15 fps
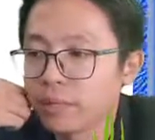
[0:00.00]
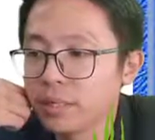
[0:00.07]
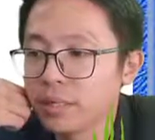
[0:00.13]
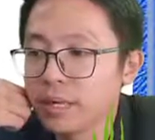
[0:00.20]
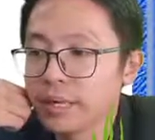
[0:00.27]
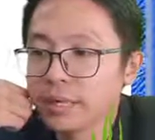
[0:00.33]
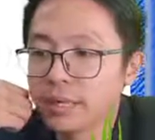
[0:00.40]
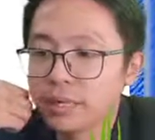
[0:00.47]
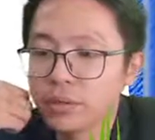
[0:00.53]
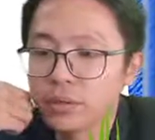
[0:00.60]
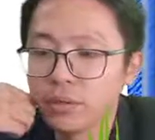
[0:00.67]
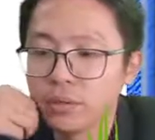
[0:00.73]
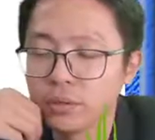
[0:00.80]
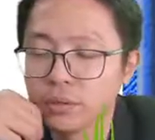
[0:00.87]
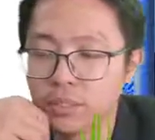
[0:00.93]
I can
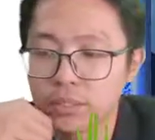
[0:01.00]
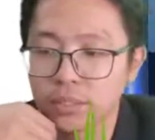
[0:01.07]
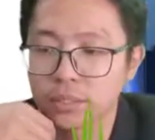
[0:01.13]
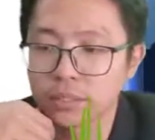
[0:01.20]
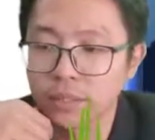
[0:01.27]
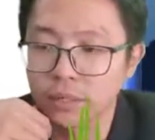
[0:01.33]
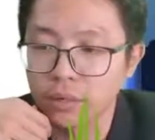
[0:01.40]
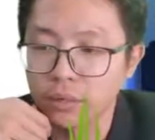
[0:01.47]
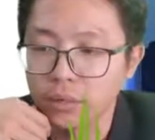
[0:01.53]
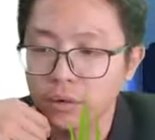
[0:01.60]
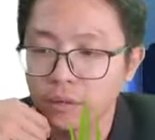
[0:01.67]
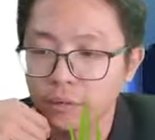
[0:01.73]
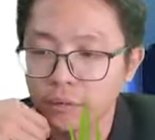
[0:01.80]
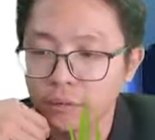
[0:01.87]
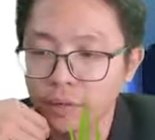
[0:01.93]
know this is a
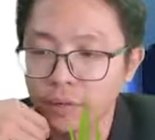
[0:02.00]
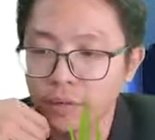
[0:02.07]
real